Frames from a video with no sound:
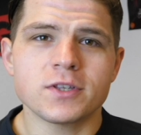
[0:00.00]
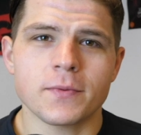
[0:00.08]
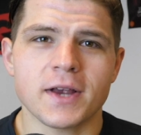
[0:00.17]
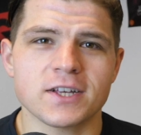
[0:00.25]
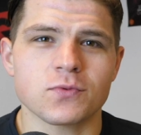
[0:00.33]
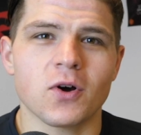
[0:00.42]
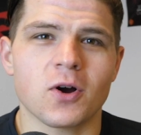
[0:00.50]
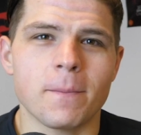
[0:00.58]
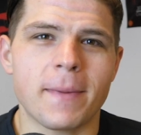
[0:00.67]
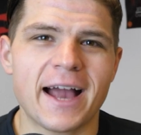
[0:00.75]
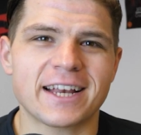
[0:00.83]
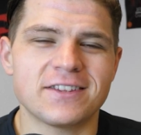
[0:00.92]
What's up, you guys?
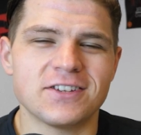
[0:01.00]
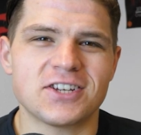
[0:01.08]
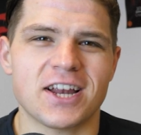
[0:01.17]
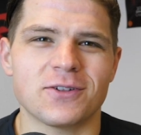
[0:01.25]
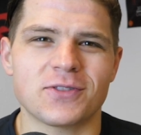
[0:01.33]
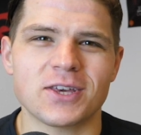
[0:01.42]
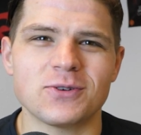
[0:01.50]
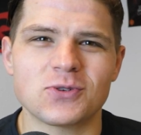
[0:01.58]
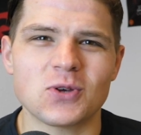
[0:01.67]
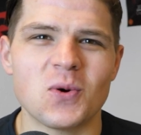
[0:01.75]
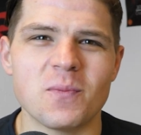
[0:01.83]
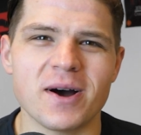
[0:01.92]
Welcome back to the channel. Thank you
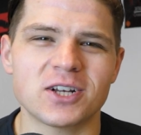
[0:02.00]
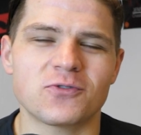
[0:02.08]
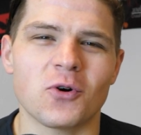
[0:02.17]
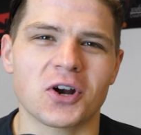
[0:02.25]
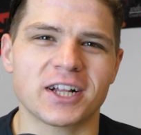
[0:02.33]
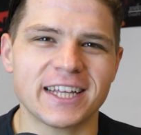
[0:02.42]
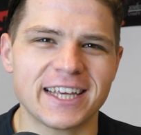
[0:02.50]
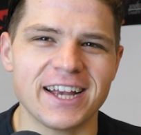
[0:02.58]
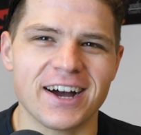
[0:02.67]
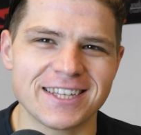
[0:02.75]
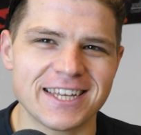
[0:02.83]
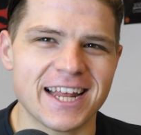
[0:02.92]
so much for
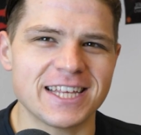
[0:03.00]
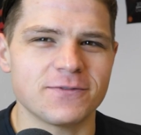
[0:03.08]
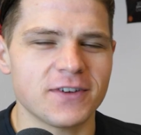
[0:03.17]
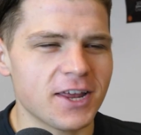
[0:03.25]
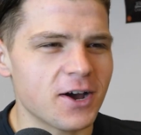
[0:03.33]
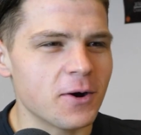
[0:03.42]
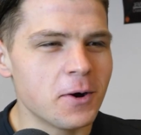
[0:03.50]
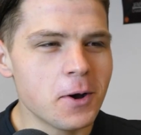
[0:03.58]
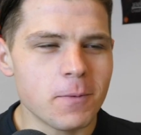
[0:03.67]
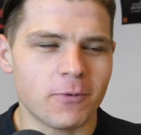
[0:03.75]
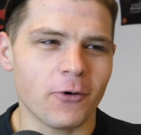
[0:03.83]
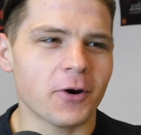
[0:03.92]
clicking on today's video.
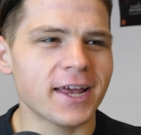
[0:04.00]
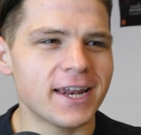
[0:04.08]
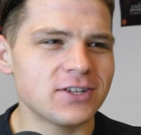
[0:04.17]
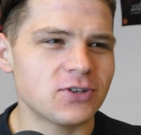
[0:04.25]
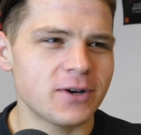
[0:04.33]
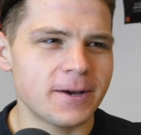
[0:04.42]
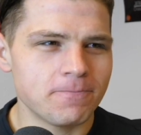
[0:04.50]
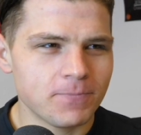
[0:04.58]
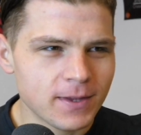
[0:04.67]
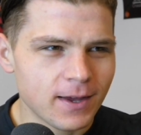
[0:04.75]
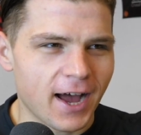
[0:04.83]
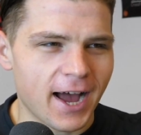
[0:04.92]
Before I get into it,
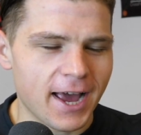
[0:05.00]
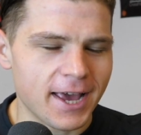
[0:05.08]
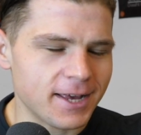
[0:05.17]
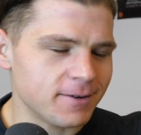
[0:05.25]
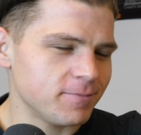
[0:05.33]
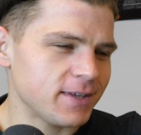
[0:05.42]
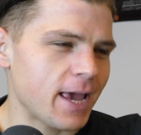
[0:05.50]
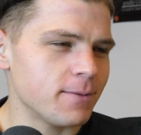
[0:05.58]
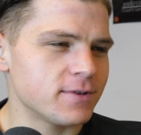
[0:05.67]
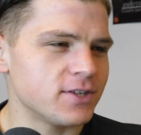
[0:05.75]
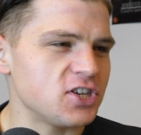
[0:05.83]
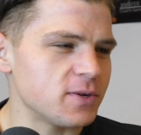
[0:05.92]
I
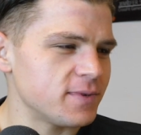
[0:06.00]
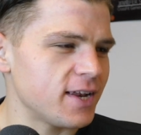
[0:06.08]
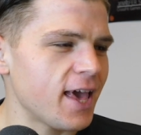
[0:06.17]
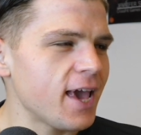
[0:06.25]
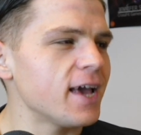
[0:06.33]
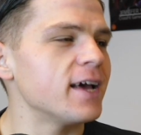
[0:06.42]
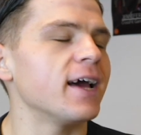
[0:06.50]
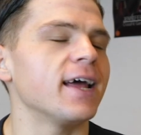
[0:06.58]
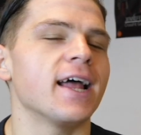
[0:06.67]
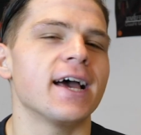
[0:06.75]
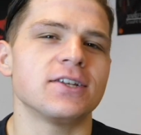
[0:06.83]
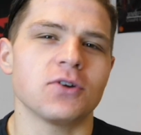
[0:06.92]
came to the gym today
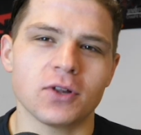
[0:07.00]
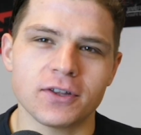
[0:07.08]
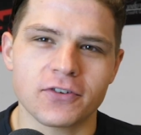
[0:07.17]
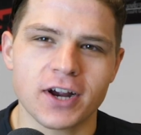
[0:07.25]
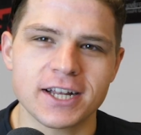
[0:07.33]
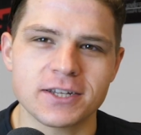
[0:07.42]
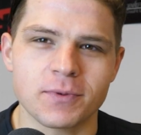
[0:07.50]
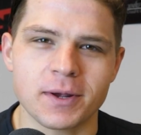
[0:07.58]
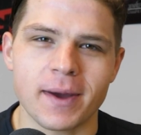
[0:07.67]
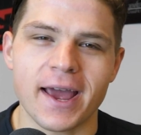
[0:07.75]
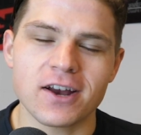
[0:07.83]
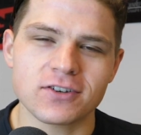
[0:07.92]
and I totally forgot to
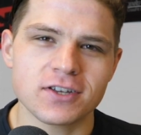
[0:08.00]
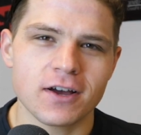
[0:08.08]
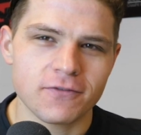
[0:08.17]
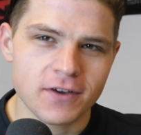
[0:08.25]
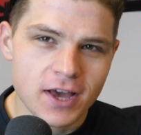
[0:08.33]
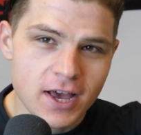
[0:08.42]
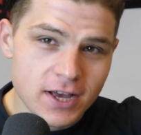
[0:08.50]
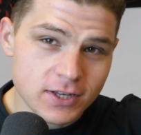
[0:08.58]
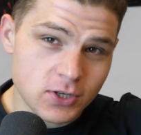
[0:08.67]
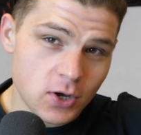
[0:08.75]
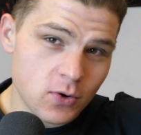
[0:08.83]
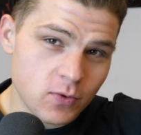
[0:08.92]
bring my hair stuff.
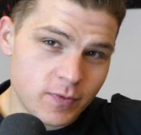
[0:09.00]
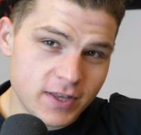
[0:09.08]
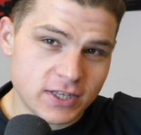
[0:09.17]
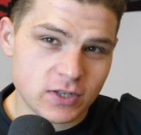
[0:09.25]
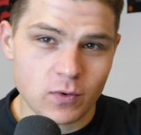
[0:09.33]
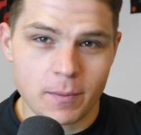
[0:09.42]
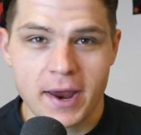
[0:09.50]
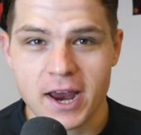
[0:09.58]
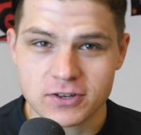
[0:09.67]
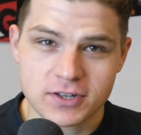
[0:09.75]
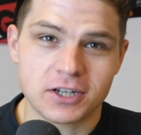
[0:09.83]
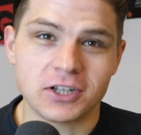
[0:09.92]
So this is what my
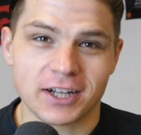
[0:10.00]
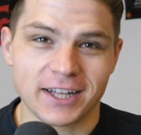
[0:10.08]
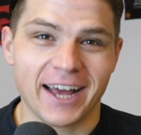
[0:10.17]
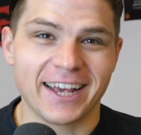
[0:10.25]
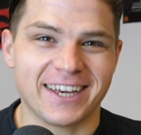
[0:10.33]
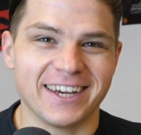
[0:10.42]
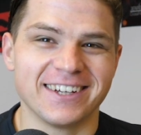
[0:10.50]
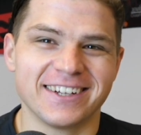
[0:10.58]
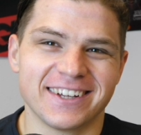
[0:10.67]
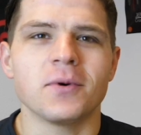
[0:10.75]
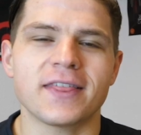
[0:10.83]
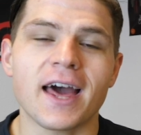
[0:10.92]
hair is going to look like.
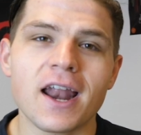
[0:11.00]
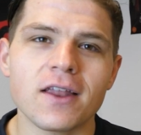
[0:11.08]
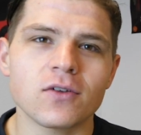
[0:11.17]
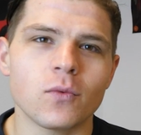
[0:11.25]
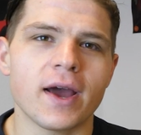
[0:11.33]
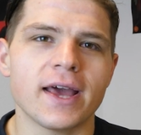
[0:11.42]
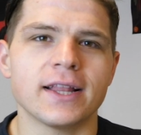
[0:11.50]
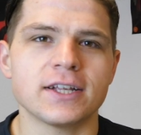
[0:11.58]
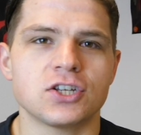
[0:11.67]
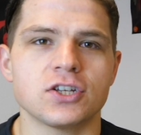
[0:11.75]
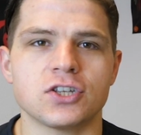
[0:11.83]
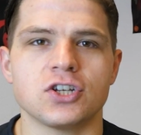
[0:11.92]
With that out of the way,
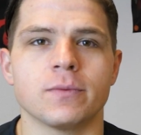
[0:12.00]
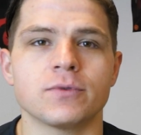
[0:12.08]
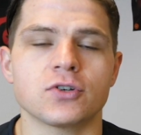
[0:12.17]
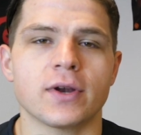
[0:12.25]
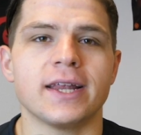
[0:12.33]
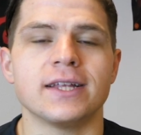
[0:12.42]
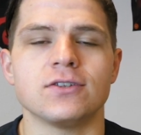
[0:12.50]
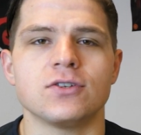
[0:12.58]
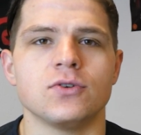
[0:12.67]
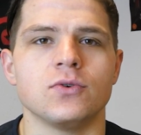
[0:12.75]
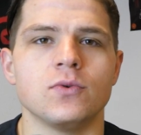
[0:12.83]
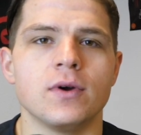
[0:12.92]
let's just jump straight
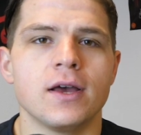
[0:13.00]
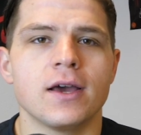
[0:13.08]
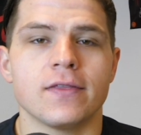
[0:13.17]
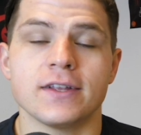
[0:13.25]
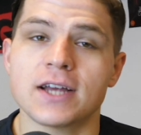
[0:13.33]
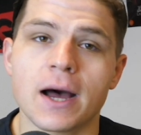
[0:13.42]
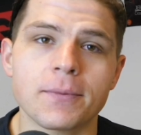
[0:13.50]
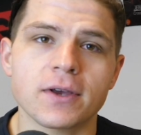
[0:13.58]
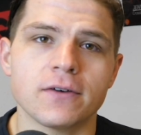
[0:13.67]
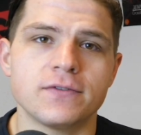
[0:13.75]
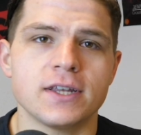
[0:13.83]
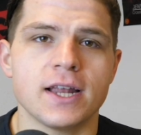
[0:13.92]
into the
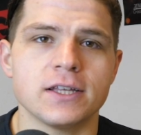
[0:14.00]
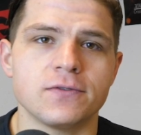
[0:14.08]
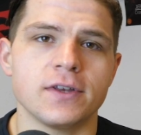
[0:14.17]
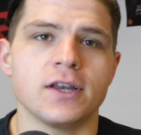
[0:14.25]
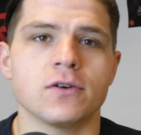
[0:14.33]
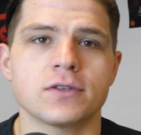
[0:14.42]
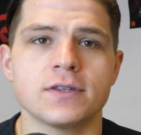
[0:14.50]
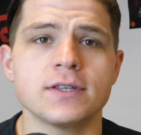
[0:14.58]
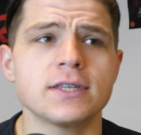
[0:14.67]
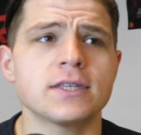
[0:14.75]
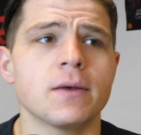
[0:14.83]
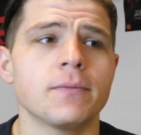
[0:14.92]
topic of today's video. So
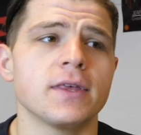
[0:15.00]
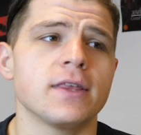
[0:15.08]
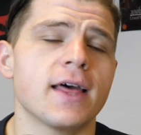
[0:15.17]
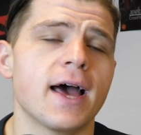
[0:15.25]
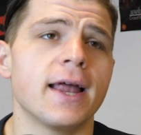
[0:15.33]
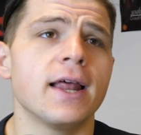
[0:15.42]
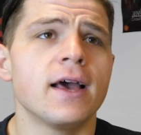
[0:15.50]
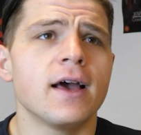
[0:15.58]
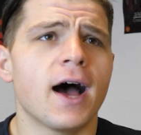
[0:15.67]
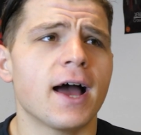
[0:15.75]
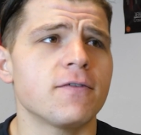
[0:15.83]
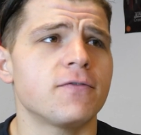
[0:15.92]
this is something that
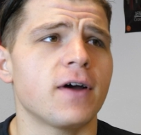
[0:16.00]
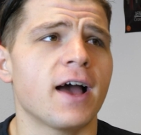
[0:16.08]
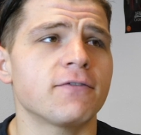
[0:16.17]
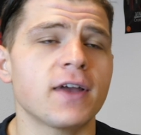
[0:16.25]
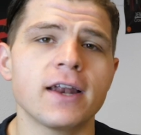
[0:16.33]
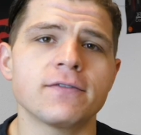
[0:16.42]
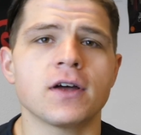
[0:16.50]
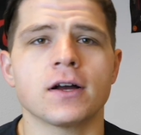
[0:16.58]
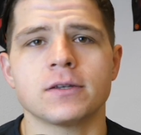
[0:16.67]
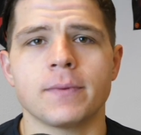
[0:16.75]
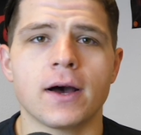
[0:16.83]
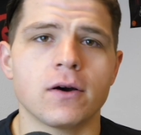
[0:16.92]
I've kind of
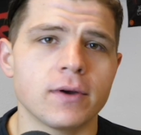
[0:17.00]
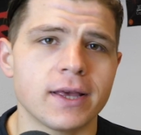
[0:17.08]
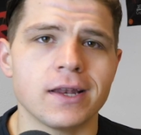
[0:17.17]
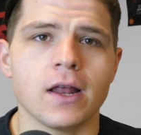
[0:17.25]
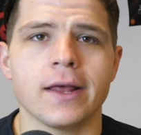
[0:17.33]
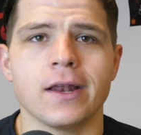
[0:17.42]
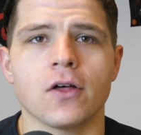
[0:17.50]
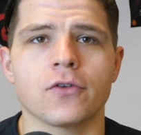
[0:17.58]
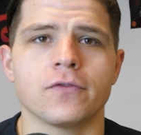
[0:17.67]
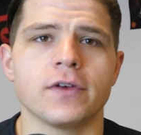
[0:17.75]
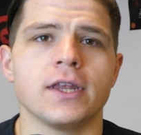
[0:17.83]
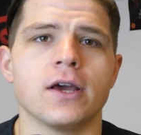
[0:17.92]
talked about in
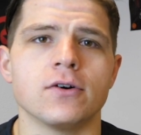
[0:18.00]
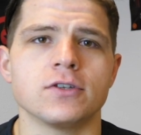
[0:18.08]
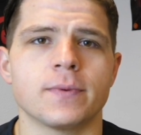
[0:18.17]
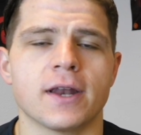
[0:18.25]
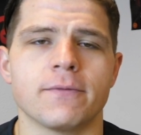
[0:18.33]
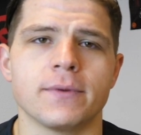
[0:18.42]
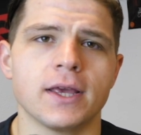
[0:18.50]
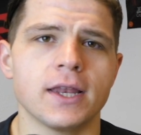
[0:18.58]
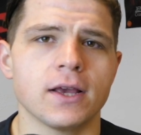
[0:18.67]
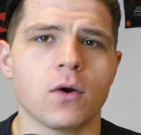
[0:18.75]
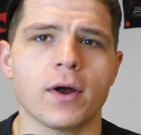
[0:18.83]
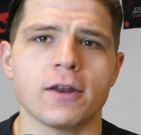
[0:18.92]
other videos, but I've been
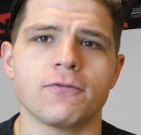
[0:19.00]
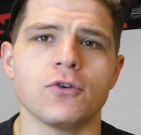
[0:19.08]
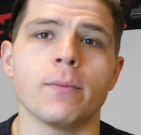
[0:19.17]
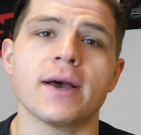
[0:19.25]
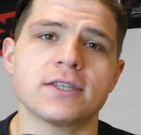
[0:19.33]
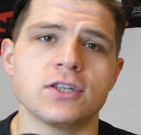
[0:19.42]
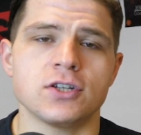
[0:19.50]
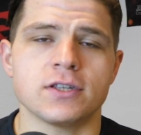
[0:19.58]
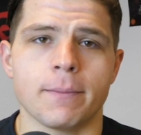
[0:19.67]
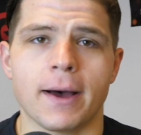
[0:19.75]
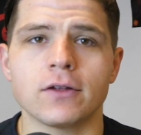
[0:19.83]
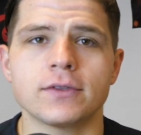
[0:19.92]
getting quite a few
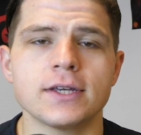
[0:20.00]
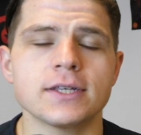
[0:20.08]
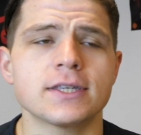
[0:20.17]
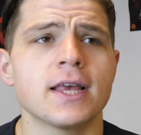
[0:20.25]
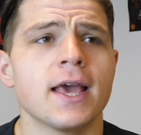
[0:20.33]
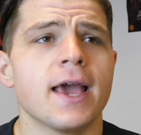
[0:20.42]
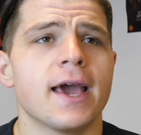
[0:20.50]
messages about this.